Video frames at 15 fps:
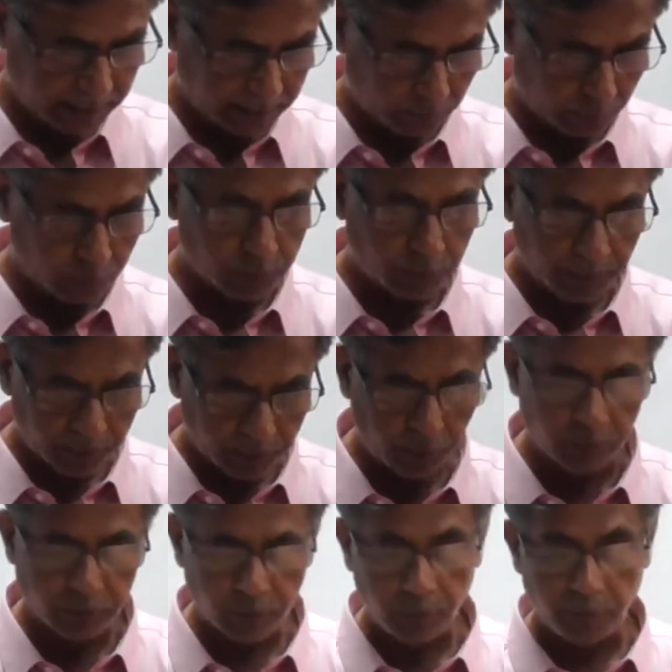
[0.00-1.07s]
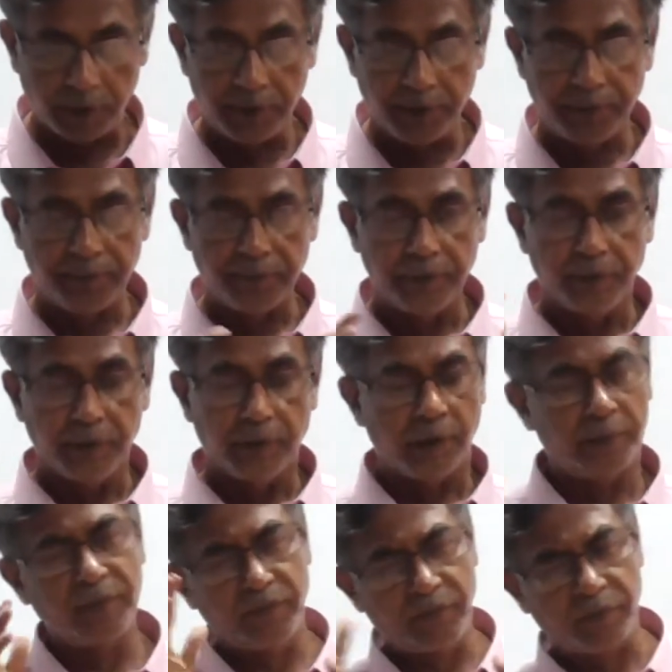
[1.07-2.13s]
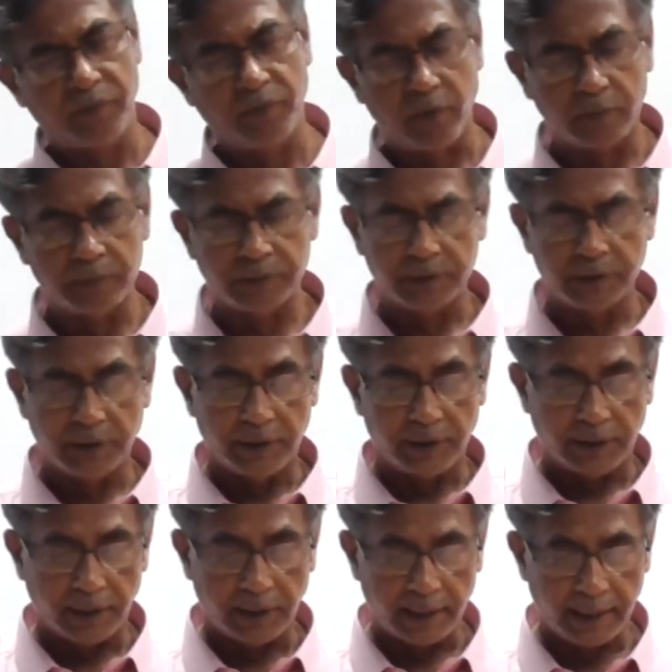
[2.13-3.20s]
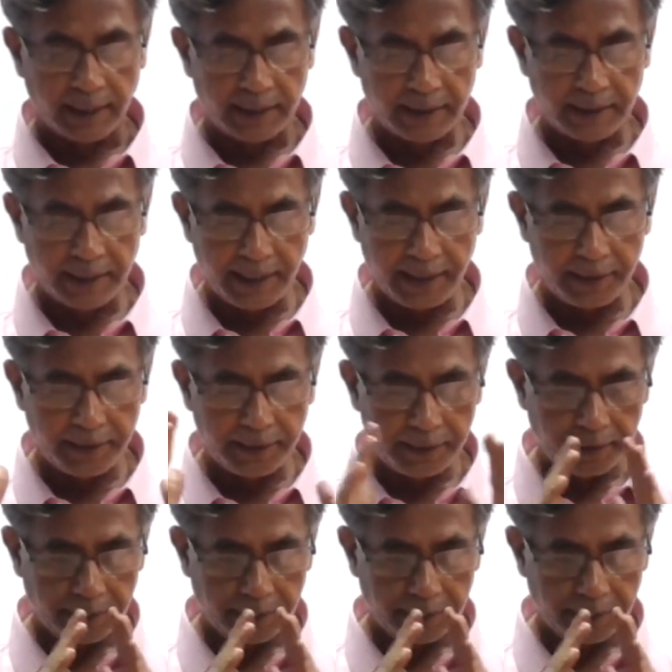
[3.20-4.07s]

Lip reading: to spectroscopy of different forms. And then